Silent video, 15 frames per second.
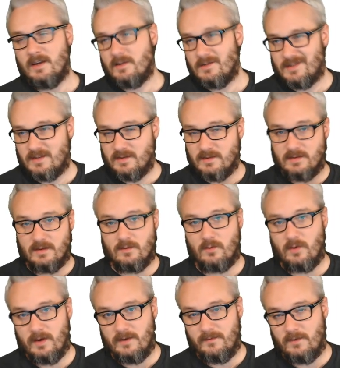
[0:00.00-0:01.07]
There's still
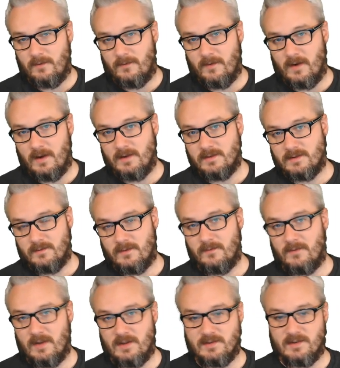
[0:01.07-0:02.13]
quite a few Fires of
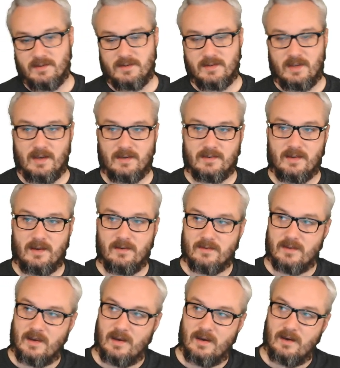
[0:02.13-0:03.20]
Inventions decks
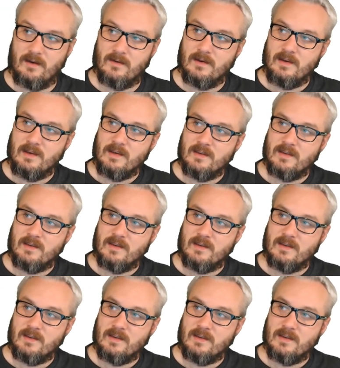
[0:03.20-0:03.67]
out there,